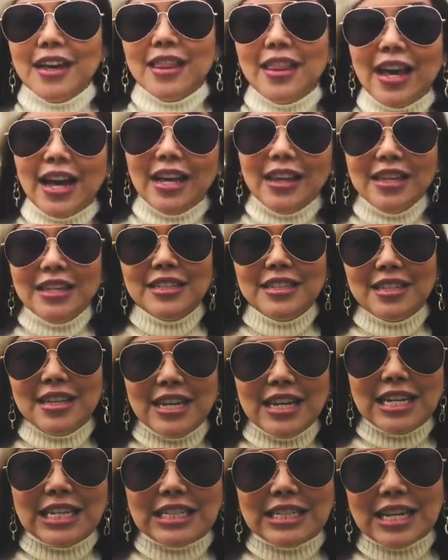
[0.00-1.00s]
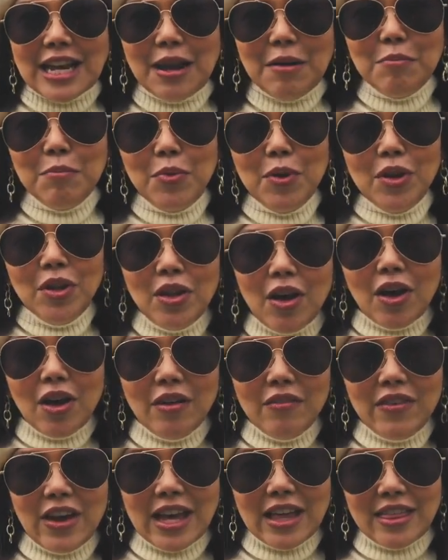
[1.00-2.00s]
that is the Temple
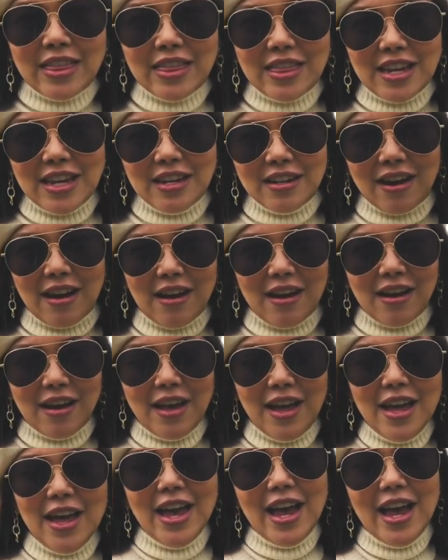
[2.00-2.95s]
of Athena.